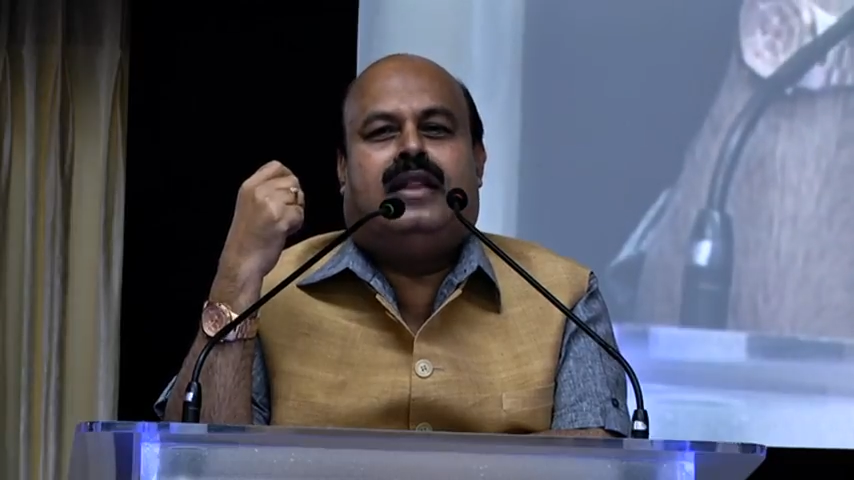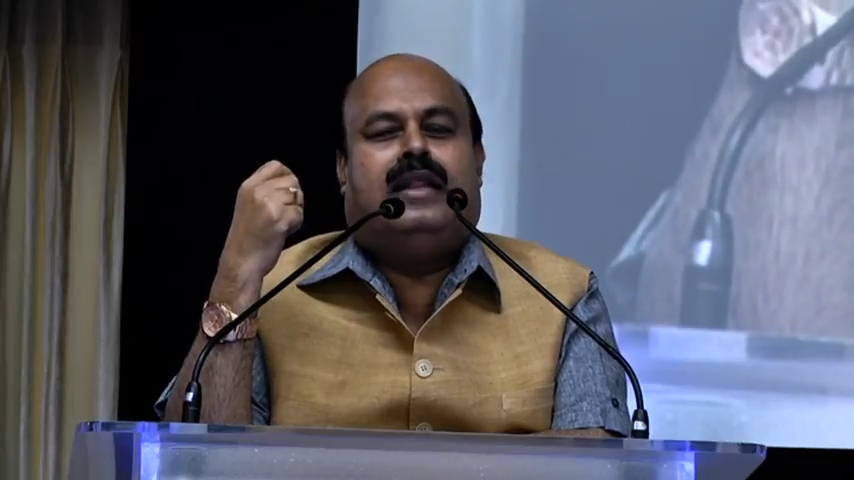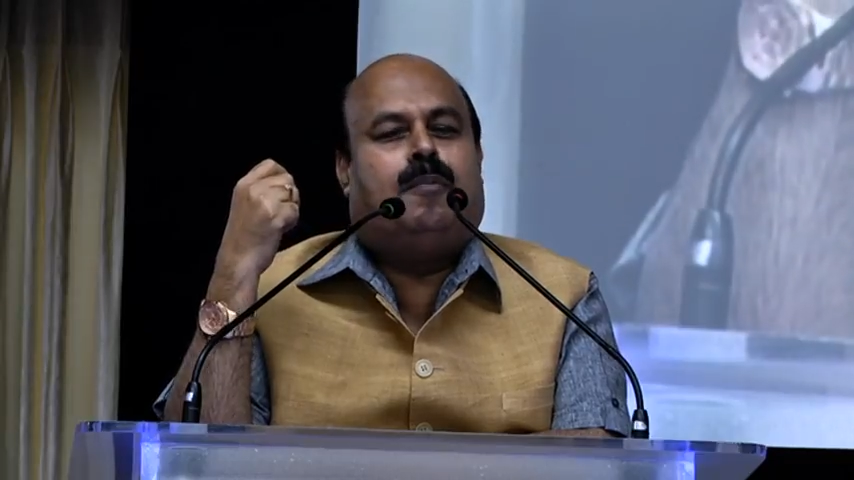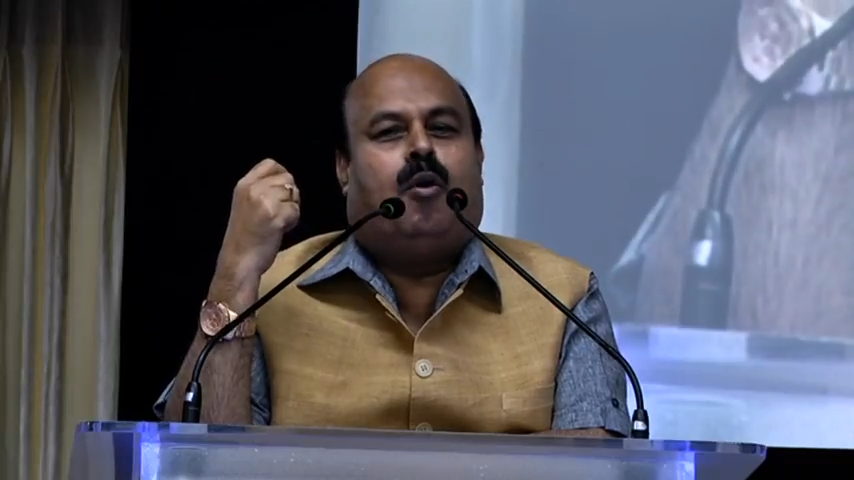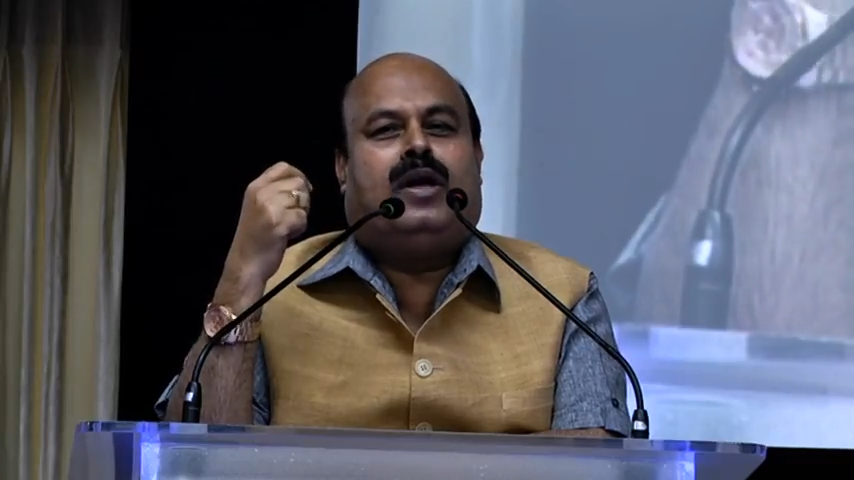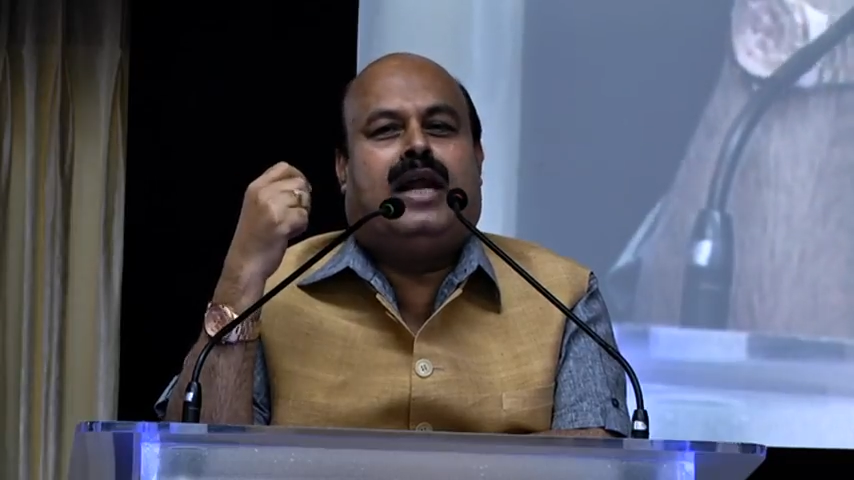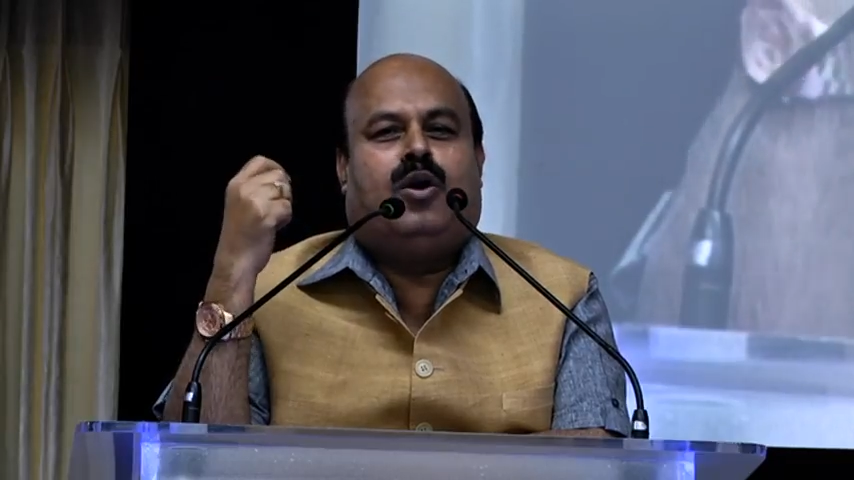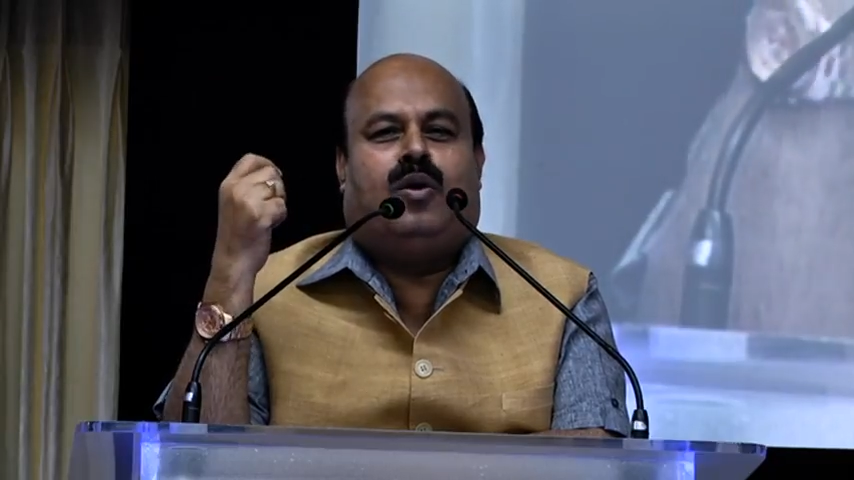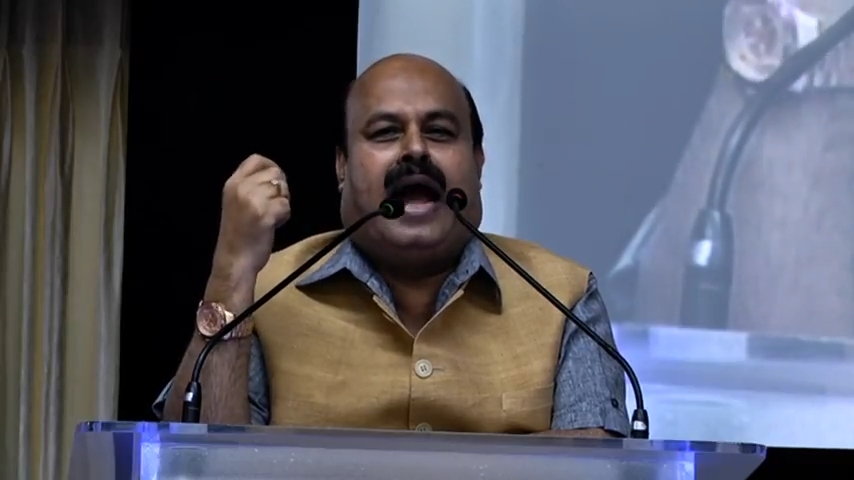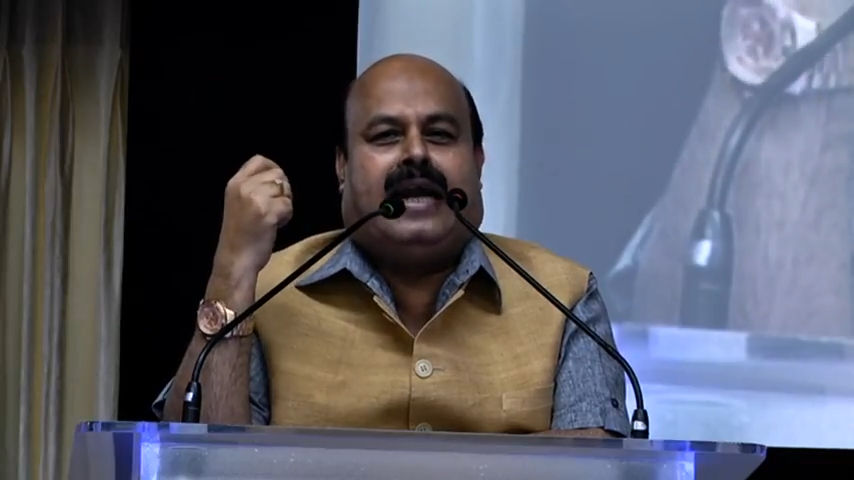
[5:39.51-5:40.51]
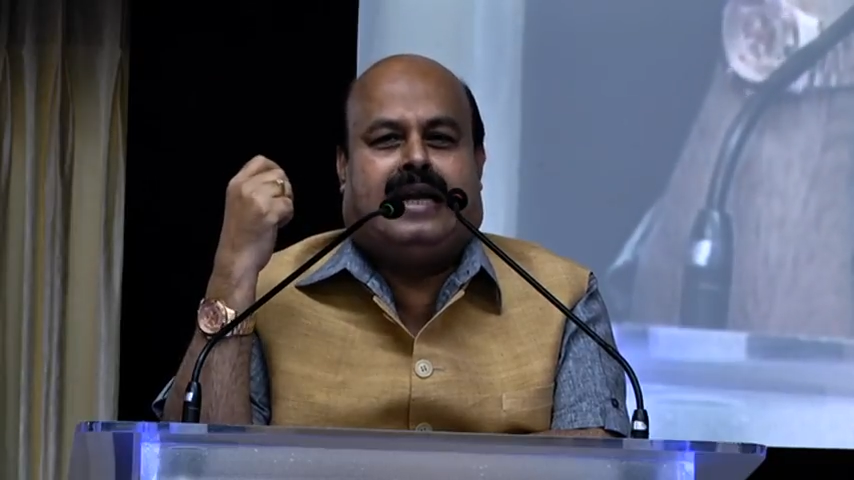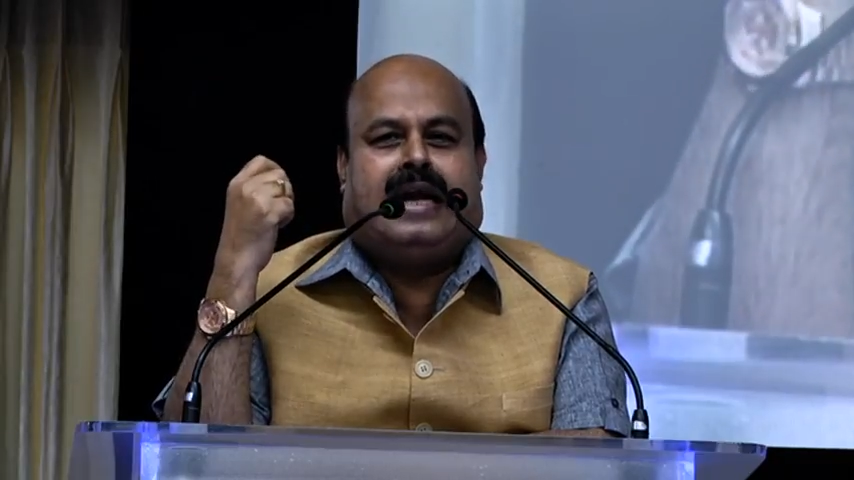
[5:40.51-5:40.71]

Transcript: The 14 to 19